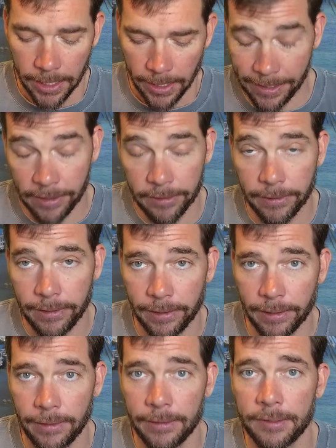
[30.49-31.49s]
Another
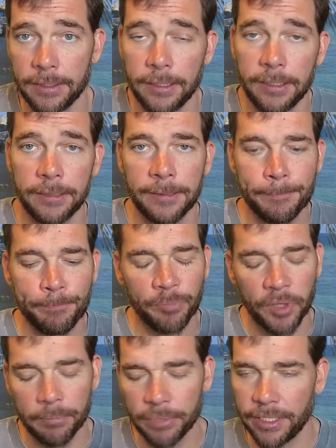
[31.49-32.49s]
thing is
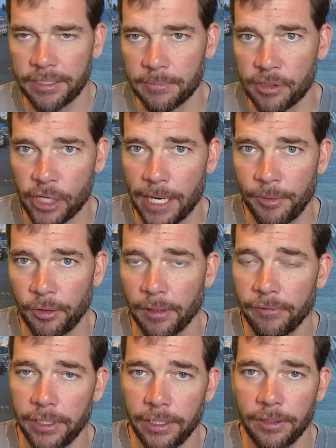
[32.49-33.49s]
please subscribe to
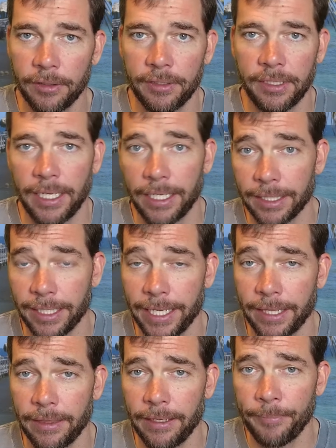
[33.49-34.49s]
our videos and
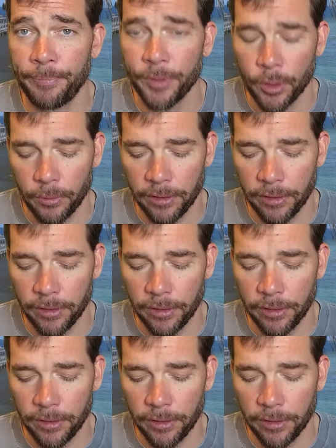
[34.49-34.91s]
like them.